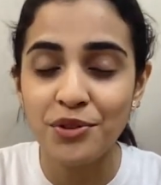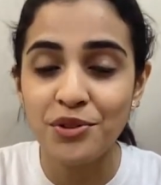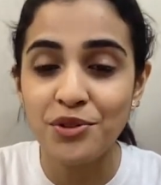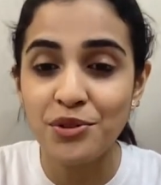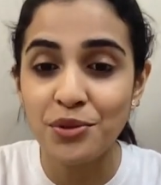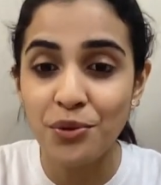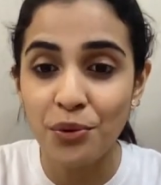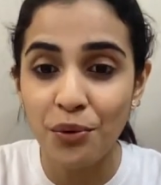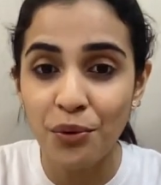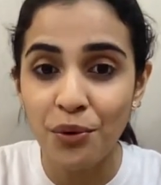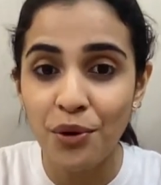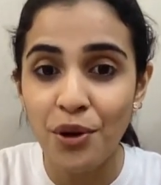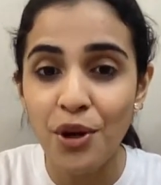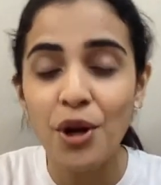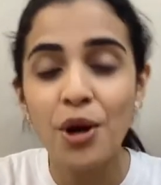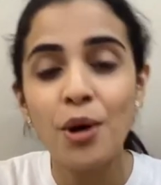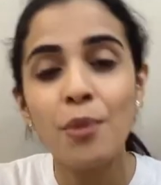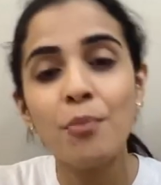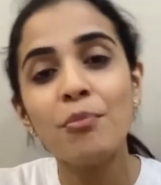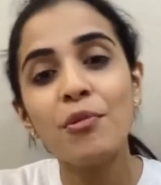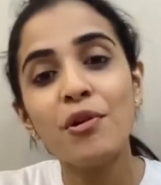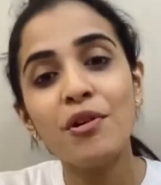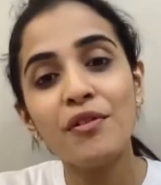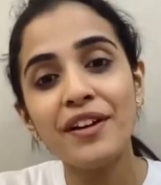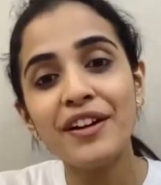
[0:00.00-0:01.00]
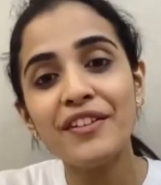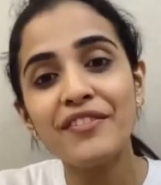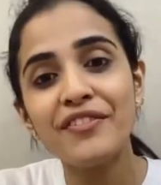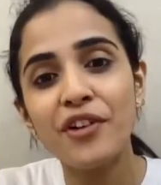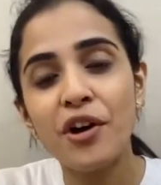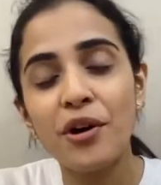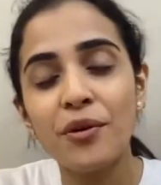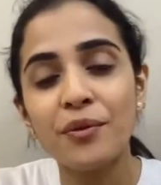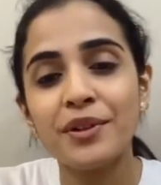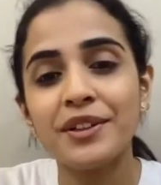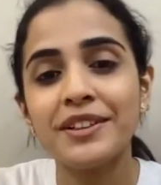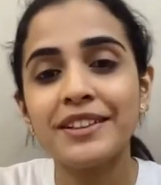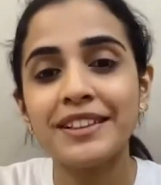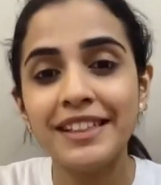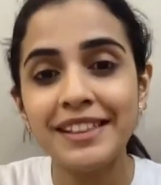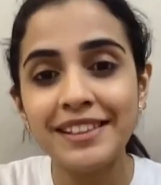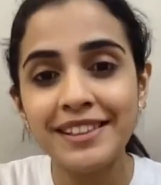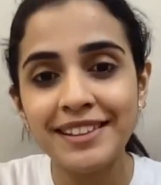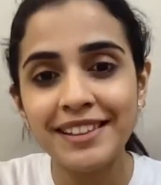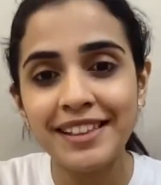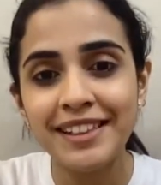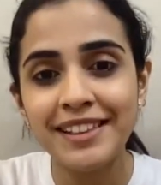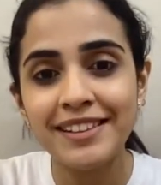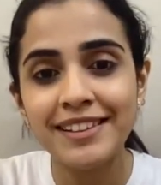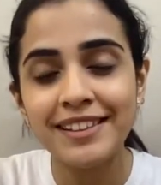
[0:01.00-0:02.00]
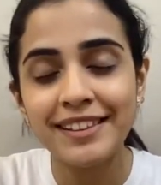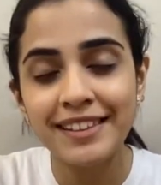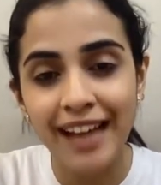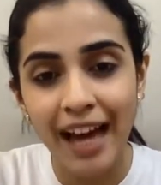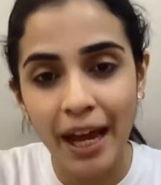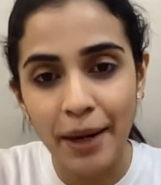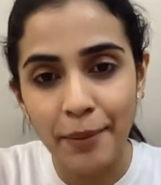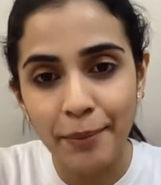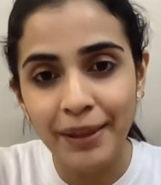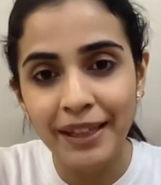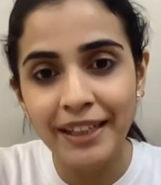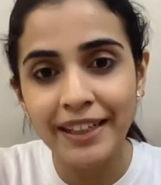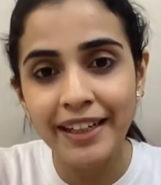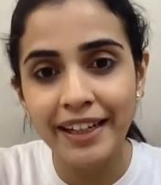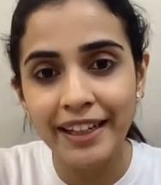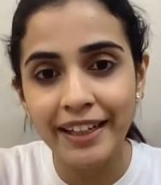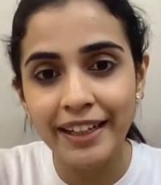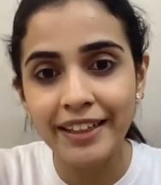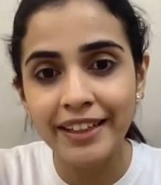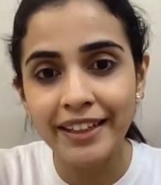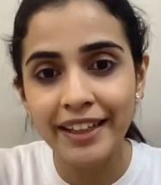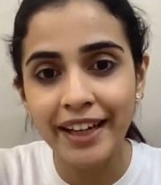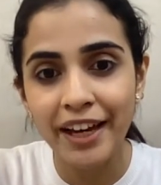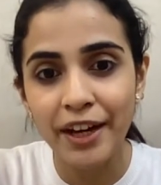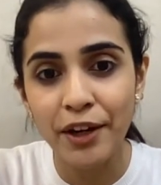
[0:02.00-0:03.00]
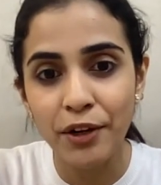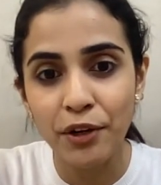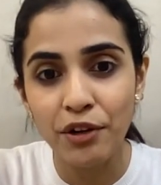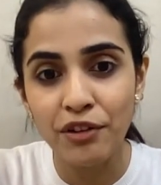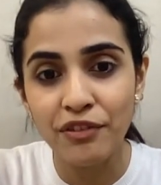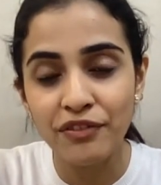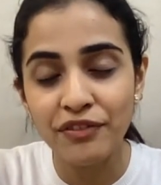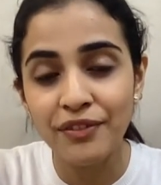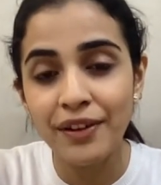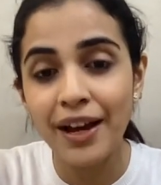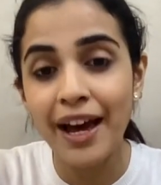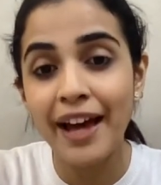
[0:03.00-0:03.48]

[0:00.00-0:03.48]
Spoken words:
So, moving forward, these things can be taken care of,